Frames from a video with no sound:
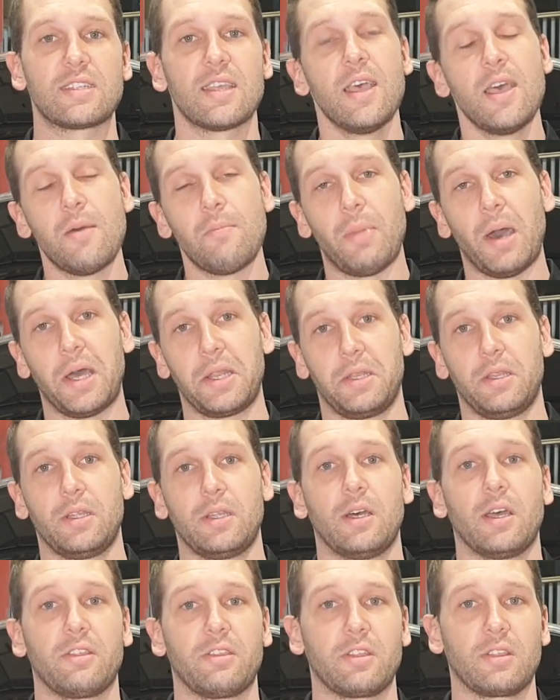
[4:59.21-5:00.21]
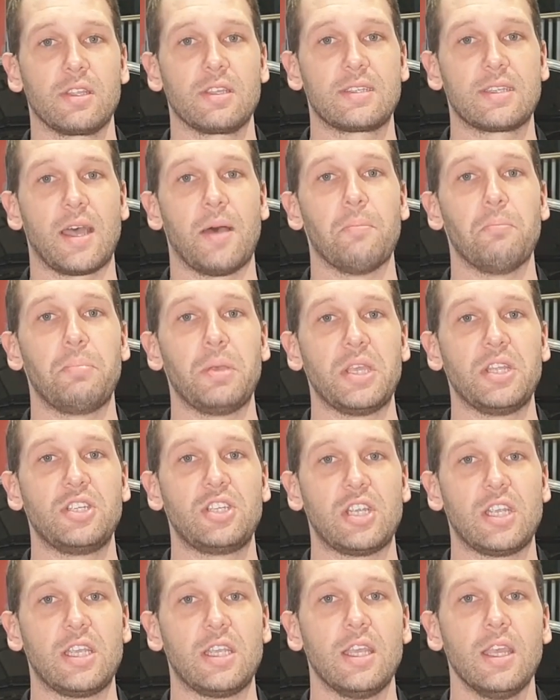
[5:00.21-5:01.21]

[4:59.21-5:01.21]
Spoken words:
But I think this BG